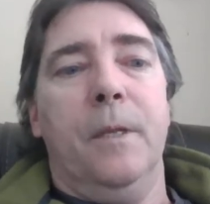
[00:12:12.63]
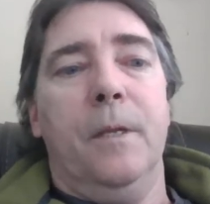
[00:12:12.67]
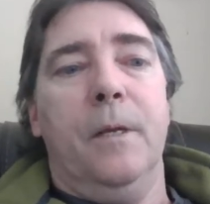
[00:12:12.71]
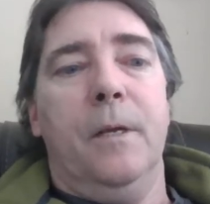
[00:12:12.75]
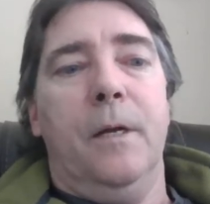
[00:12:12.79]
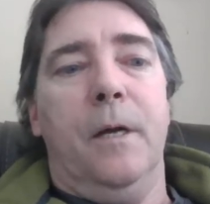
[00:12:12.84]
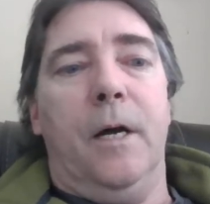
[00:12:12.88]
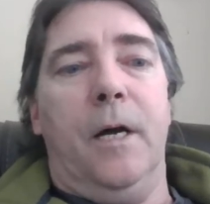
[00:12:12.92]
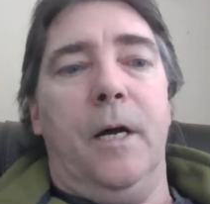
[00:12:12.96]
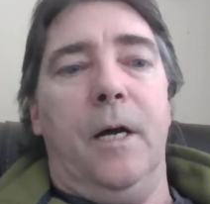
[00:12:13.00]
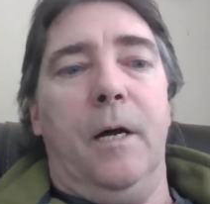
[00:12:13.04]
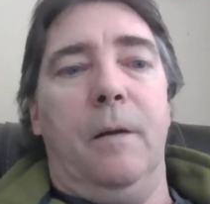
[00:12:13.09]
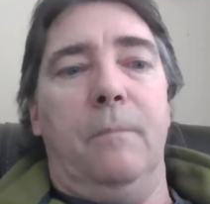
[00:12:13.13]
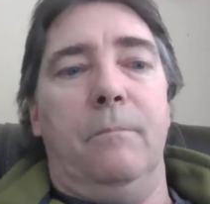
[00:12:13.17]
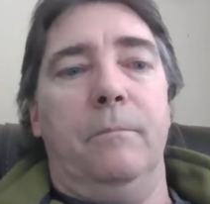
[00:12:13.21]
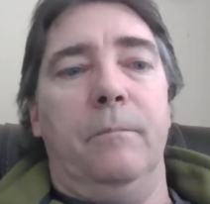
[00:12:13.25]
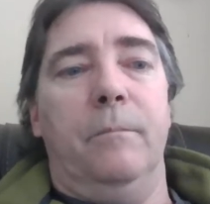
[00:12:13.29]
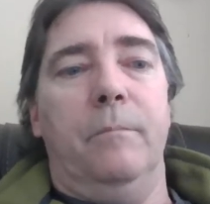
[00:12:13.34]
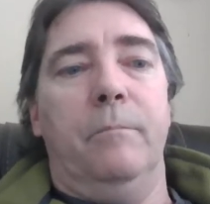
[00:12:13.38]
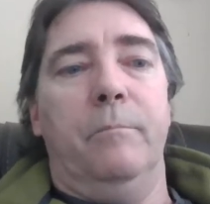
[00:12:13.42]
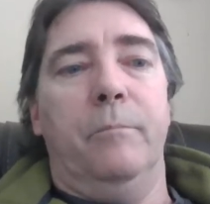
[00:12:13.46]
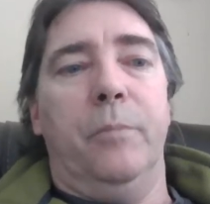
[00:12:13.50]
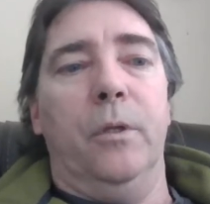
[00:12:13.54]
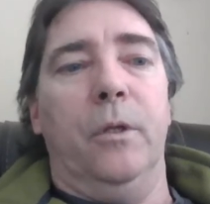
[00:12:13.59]

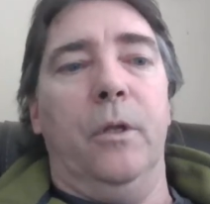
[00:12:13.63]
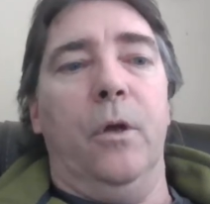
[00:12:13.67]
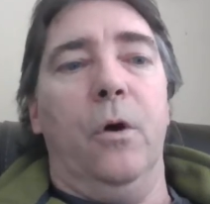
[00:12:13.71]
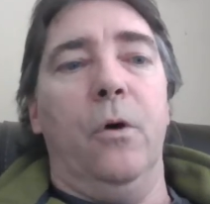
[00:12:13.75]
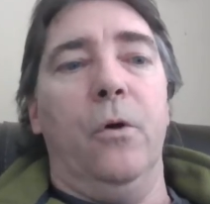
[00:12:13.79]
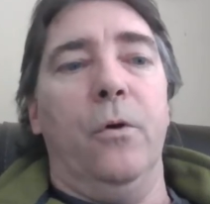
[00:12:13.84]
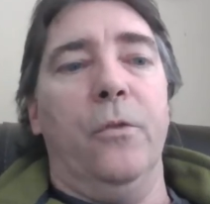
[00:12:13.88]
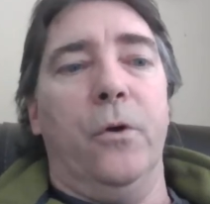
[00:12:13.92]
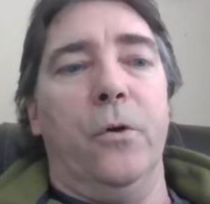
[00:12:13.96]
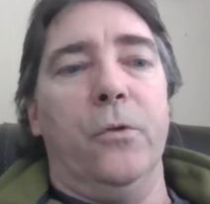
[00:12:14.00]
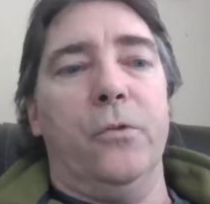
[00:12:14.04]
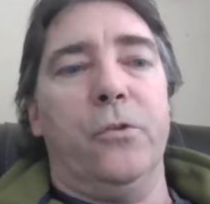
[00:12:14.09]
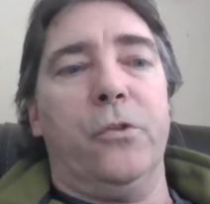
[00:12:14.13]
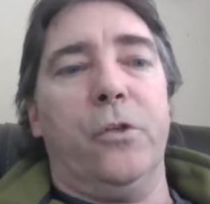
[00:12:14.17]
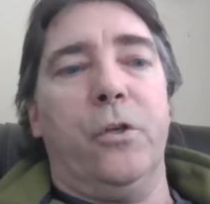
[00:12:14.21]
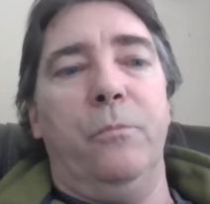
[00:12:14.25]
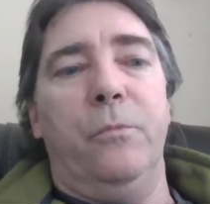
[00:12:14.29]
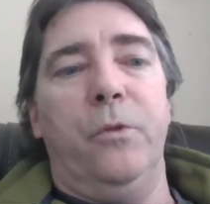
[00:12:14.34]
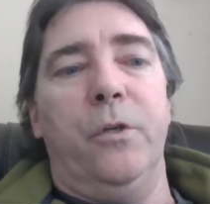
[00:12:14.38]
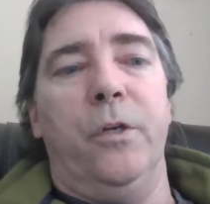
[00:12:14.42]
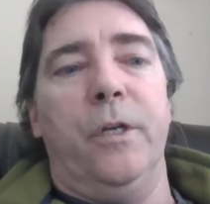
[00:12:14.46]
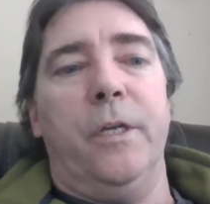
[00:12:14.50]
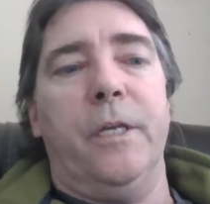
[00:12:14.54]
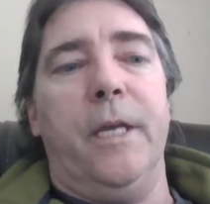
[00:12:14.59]
Below those
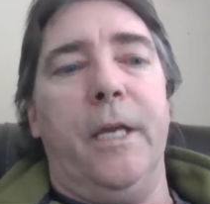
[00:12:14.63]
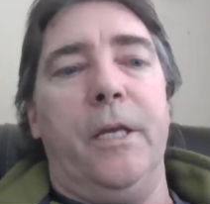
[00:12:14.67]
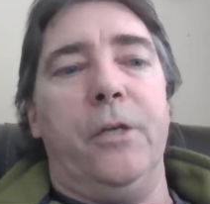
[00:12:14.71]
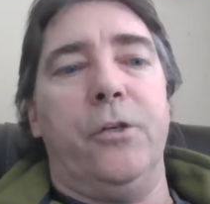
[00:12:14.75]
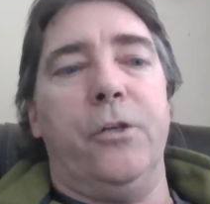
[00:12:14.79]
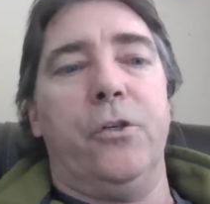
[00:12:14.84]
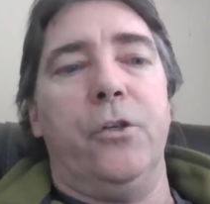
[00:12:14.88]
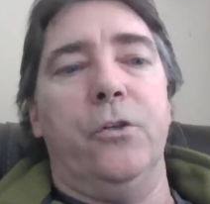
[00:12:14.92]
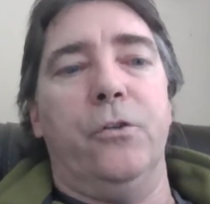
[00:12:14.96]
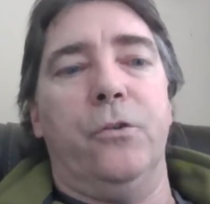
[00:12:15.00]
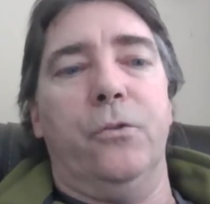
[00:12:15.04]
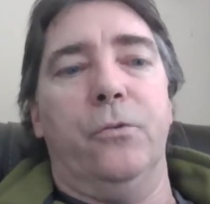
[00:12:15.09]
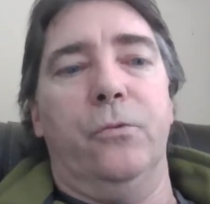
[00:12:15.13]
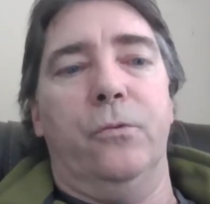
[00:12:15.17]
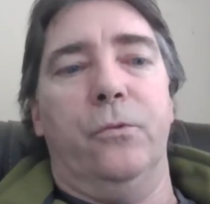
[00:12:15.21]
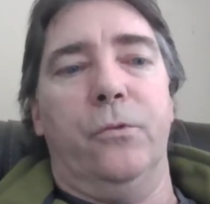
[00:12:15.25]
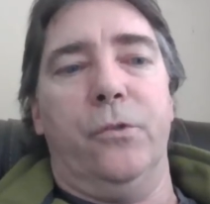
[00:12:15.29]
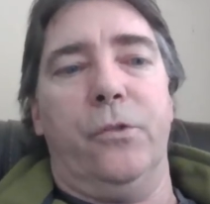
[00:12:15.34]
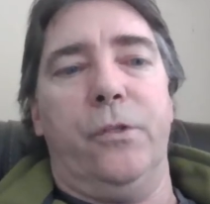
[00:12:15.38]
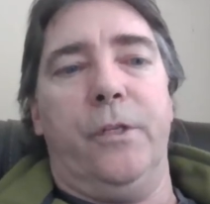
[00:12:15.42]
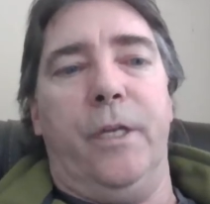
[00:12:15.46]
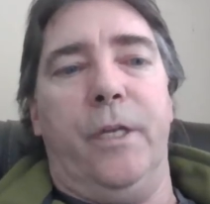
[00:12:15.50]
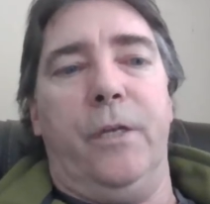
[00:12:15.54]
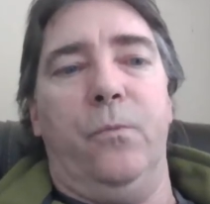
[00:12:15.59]
communication
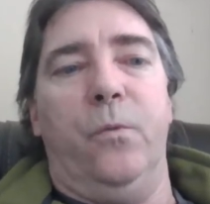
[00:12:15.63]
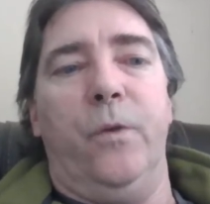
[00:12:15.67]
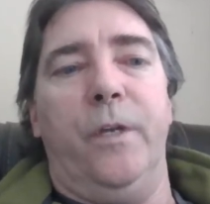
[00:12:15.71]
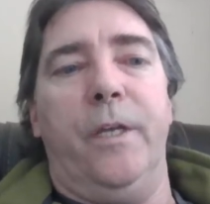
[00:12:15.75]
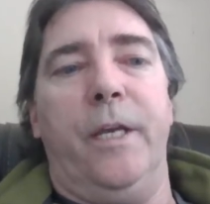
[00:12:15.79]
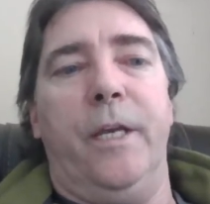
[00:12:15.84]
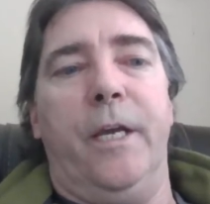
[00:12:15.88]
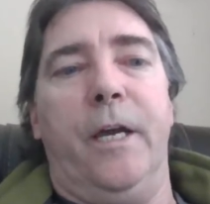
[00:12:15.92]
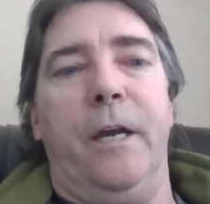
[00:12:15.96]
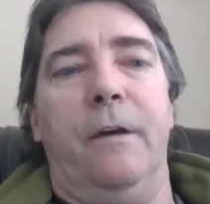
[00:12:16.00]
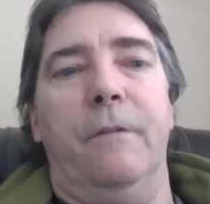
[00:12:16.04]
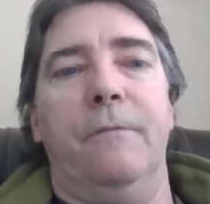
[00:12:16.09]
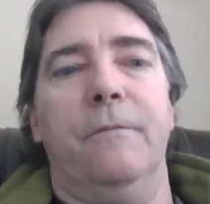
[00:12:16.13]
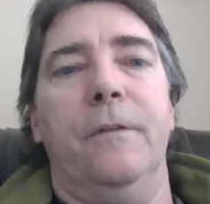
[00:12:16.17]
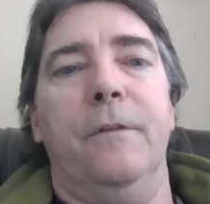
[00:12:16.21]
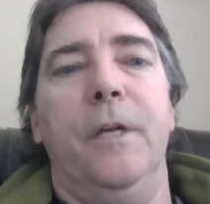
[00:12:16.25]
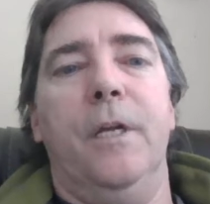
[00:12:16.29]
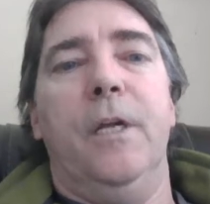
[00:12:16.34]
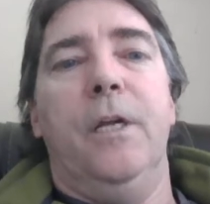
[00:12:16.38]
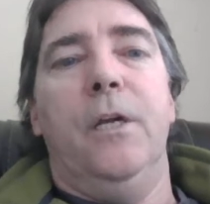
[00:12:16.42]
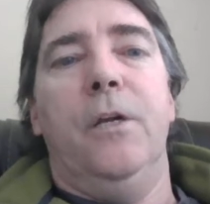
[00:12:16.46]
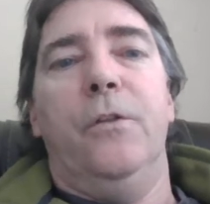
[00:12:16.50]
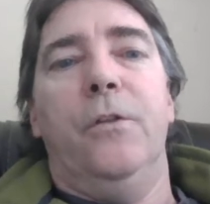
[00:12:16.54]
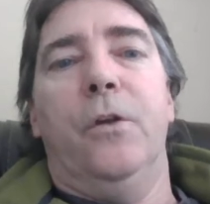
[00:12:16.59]
tools, then we have
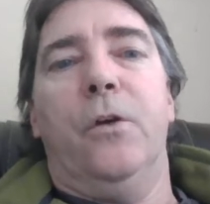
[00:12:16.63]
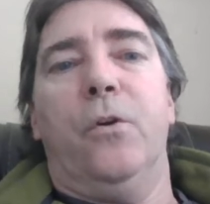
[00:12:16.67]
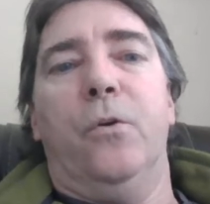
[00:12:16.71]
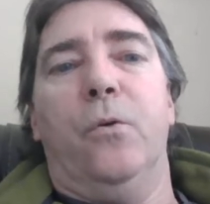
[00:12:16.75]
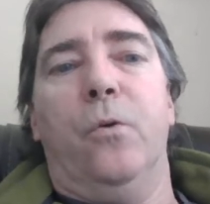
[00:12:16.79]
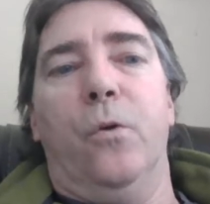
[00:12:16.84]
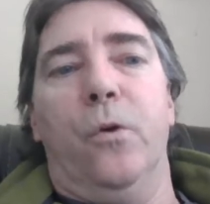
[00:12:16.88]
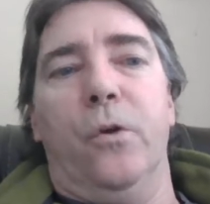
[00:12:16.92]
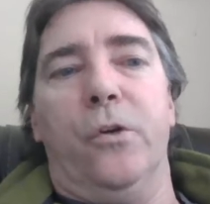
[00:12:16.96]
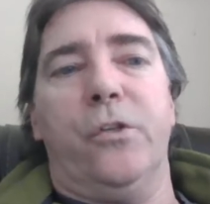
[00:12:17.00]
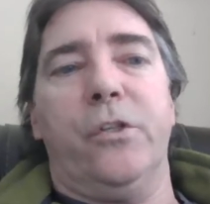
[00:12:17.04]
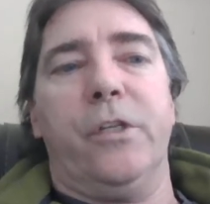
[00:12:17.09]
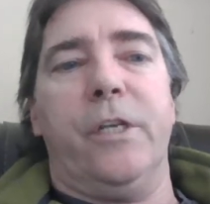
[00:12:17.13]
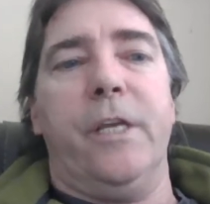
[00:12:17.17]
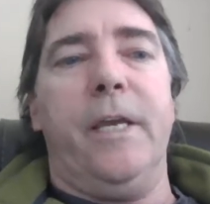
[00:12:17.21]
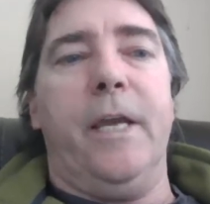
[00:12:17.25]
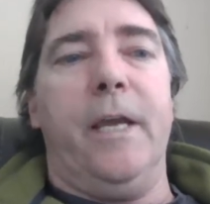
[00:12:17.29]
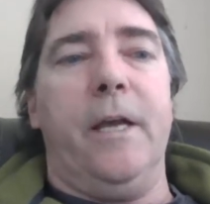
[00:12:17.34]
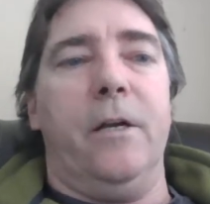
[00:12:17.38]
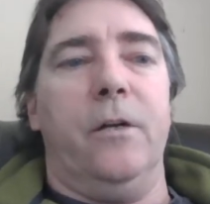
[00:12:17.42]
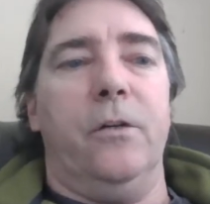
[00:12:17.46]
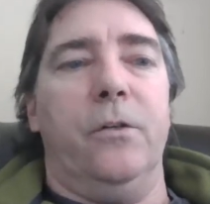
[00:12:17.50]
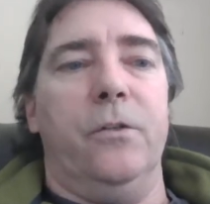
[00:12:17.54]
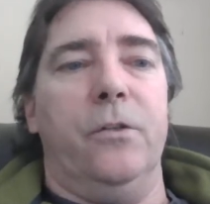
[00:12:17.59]
the course
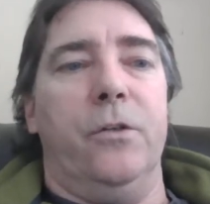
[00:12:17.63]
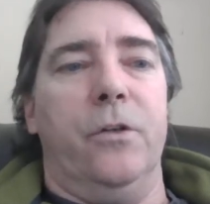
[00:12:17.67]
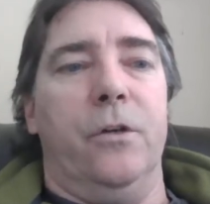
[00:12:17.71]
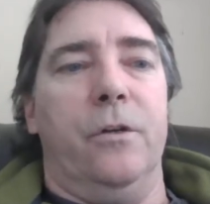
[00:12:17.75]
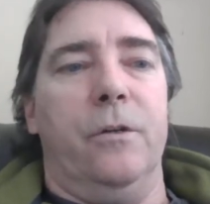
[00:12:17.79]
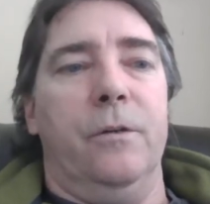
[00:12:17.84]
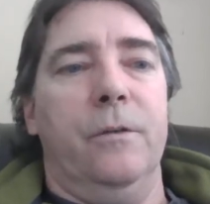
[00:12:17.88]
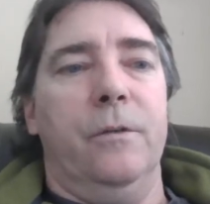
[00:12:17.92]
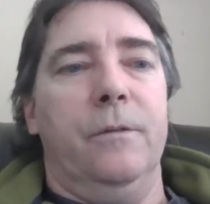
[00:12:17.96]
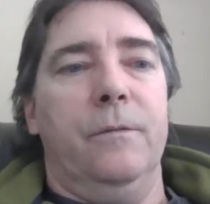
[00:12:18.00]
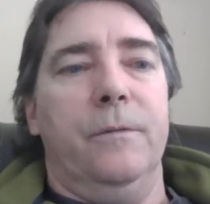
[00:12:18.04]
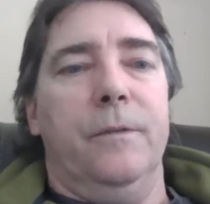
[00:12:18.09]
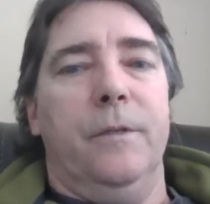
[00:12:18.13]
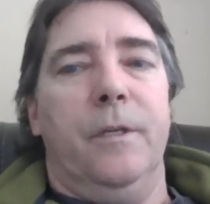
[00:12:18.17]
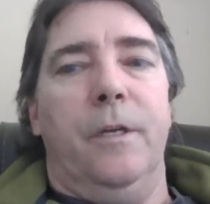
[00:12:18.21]
calendar.